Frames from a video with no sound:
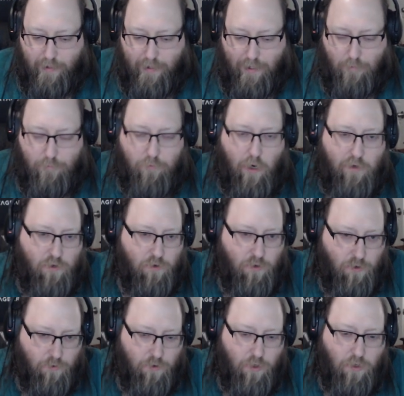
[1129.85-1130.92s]
in a browser
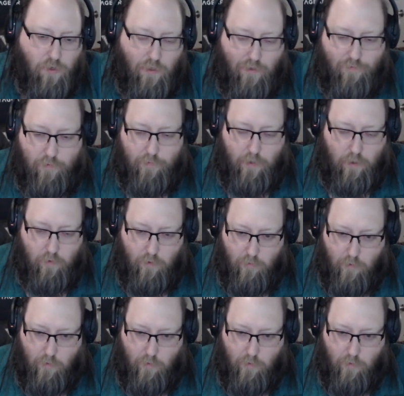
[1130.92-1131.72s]
source, even when you